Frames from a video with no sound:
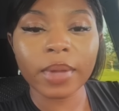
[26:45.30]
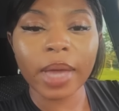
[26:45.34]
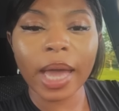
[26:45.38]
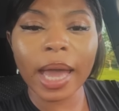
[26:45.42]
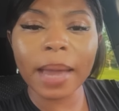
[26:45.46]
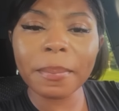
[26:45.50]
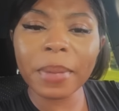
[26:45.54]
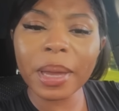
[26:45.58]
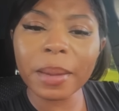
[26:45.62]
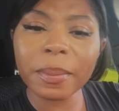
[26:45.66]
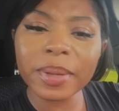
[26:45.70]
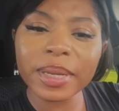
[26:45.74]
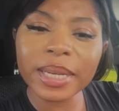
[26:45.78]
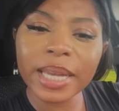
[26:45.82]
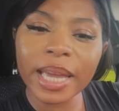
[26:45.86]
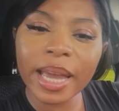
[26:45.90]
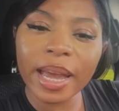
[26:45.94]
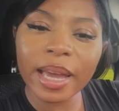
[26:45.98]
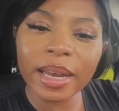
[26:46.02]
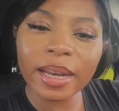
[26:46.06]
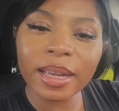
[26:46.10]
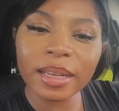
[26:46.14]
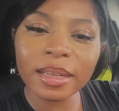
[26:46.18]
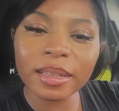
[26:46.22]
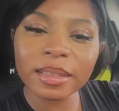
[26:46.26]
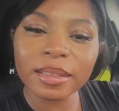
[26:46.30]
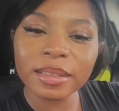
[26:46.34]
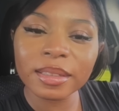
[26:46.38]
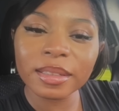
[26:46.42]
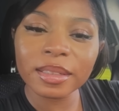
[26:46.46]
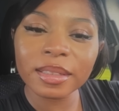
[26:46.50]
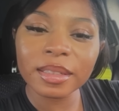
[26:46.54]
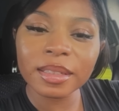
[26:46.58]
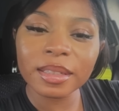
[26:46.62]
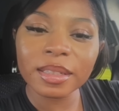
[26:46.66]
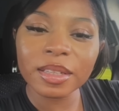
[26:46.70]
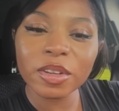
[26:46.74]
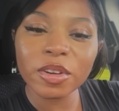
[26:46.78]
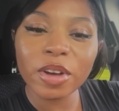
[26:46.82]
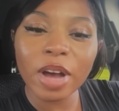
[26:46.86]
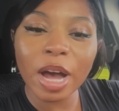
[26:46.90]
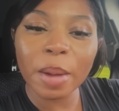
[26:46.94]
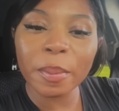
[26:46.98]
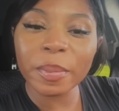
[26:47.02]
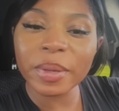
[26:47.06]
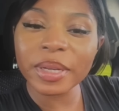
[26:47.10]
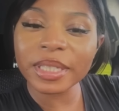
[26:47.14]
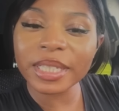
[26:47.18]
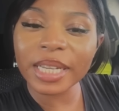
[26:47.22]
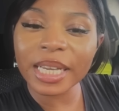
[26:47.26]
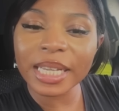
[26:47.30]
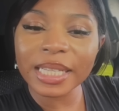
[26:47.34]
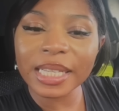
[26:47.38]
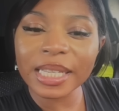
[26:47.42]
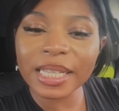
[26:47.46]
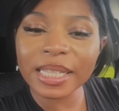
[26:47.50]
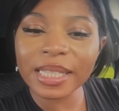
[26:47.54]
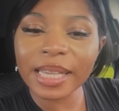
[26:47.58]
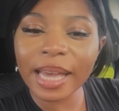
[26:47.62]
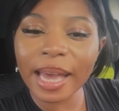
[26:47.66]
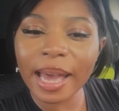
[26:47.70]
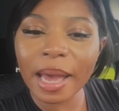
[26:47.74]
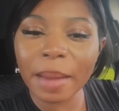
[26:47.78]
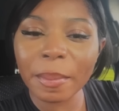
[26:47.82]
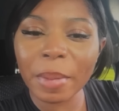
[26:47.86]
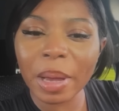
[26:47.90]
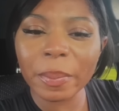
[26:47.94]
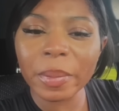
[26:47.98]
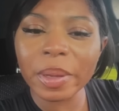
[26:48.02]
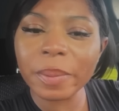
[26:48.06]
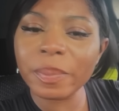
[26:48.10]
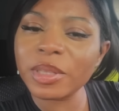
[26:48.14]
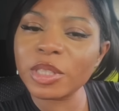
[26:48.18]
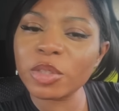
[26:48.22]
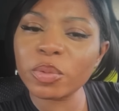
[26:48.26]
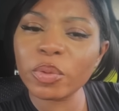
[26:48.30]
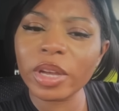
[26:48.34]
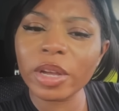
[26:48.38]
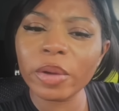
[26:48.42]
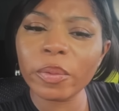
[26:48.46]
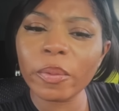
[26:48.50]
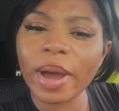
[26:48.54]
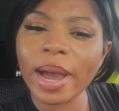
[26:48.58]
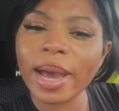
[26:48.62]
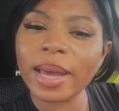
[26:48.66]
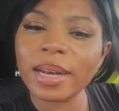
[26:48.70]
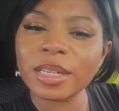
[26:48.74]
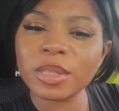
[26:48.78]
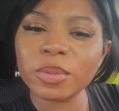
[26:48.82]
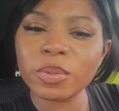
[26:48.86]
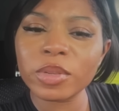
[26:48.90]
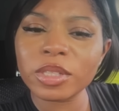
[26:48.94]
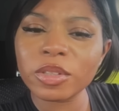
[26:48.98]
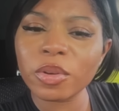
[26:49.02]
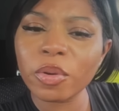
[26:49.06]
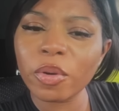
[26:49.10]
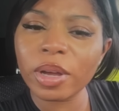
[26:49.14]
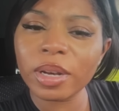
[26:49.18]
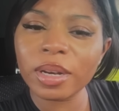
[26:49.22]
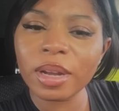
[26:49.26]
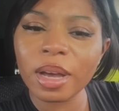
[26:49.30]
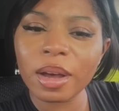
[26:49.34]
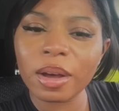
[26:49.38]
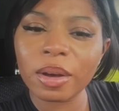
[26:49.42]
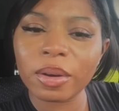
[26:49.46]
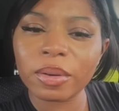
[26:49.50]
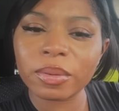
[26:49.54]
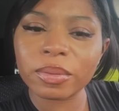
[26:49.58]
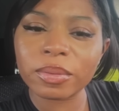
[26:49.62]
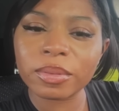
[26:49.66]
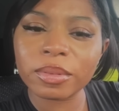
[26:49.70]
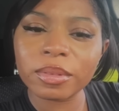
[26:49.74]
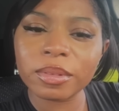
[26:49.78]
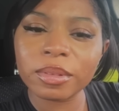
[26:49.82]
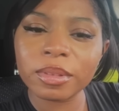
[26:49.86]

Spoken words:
Hey baby daddy, you called me just in time. I'm in between riders. What's going on?